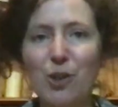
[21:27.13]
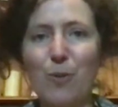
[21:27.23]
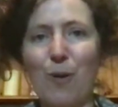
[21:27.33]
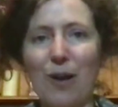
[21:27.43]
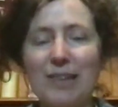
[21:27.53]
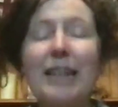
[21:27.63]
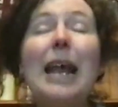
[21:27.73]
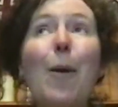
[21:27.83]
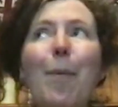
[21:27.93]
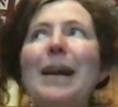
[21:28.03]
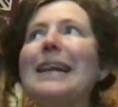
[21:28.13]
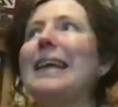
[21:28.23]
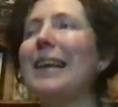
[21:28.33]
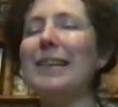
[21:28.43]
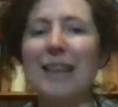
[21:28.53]
was, now
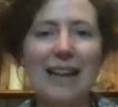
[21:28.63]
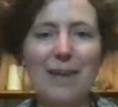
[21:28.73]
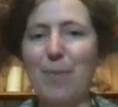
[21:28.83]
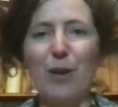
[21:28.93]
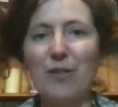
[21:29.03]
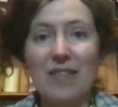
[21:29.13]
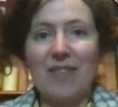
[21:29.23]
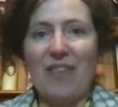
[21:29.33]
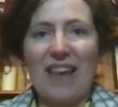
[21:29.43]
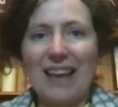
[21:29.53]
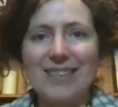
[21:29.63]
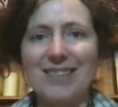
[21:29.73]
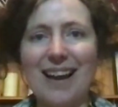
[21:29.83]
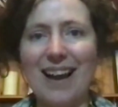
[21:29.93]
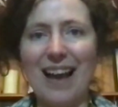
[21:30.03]
please, and because it's the
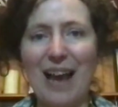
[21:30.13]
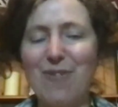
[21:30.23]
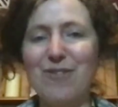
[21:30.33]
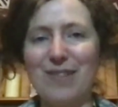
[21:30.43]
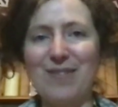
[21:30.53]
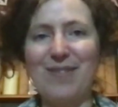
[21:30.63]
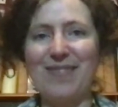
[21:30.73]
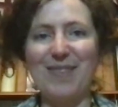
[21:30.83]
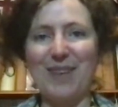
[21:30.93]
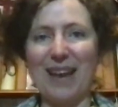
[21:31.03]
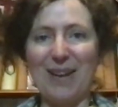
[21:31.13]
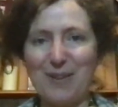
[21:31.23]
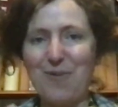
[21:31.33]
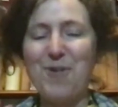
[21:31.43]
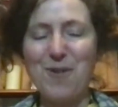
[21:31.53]
internet, I have to kind
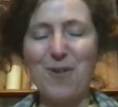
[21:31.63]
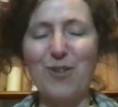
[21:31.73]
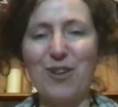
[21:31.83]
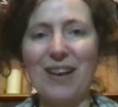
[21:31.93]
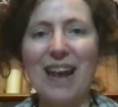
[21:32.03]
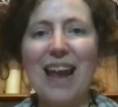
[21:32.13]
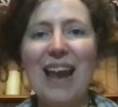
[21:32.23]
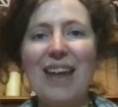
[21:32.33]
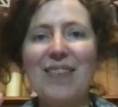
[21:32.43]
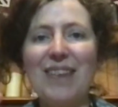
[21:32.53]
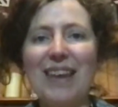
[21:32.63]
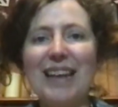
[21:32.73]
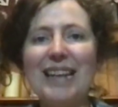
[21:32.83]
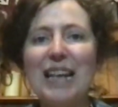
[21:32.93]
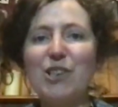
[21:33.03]
of caution.
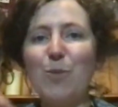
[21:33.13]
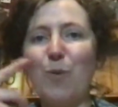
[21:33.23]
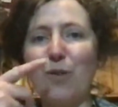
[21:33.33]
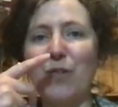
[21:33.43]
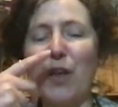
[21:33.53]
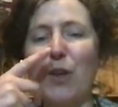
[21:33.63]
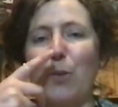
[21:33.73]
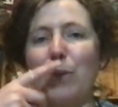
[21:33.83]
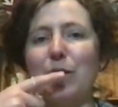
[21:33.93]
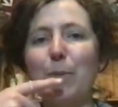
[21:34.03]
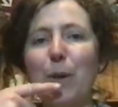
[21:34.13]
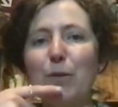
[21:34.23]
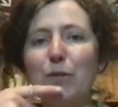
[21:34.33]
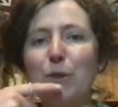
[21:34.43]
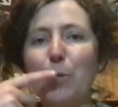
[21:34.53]
The legend was that you were
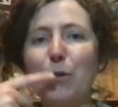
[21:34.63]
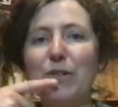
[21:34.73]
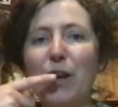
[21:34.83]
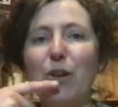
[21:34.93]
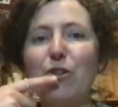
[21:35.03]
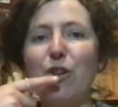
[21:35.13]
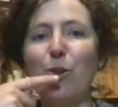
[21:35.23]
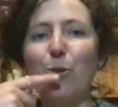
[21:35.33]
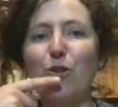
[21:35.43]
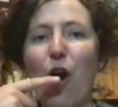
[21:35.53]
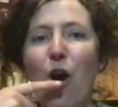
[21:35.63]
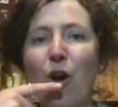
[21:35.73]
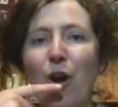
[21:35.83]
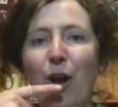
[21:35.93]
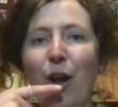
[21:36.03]
supposed to put it under your
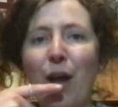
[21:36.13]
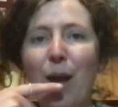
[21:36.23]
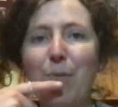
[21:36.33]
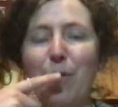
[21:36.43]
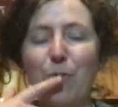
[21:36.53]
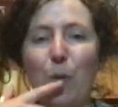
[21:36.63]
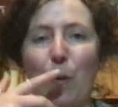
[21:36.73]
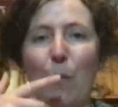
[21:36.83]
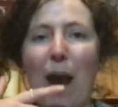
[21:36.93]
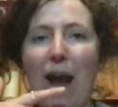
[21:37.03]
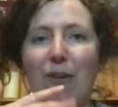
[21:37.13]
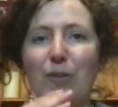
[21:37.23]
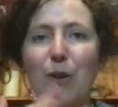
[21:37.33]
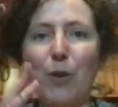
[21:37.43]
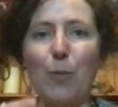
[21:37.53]
tongue before you wear it.
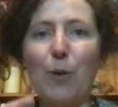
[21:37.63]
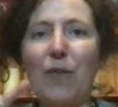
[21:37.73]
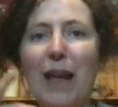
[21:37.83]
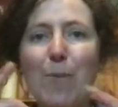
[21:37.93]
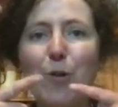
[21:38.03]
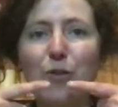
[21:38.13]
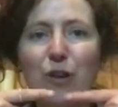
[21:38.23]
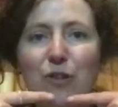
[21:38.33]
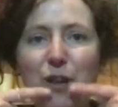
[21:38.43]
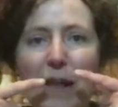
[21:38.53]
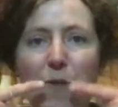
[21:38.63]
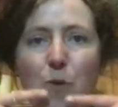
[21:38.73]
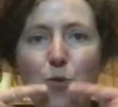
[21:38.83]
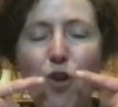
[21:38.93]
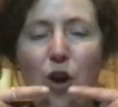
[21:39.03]
So you put the emerald underneath
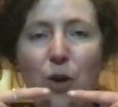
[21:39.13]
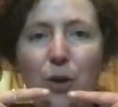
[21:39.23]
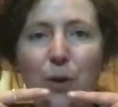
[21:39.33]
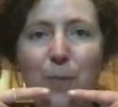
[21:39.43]
your tongue,